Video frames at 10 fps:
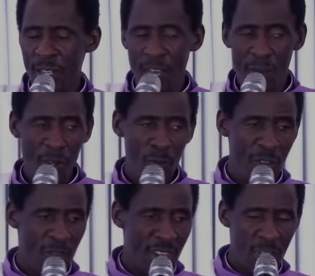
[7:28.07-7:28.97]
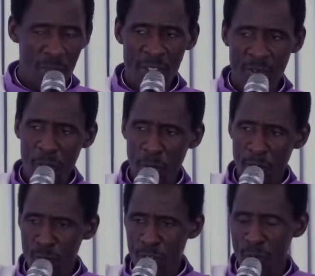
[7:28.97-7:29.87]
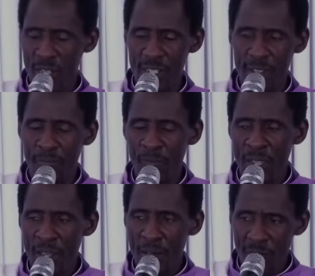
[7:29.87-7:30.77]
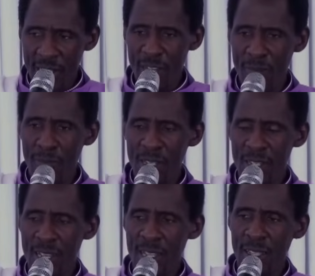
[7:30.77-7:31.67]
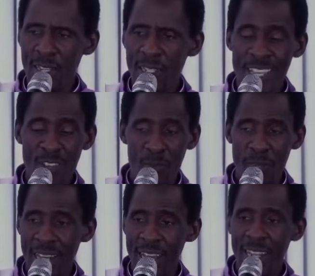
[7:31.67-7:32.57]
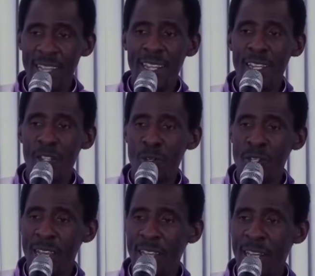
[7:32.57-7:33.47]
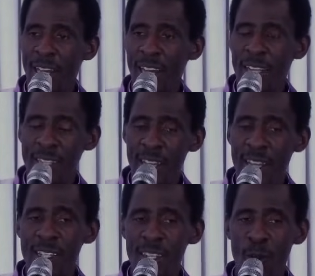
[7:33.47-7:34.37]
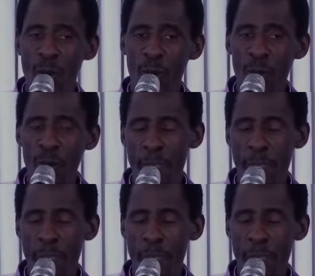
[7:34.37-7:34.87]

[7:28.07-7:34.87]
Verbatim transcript: I may not be very specific on which ones. But I remember saying that Kenya will be like other nations like uh, D R C Congo.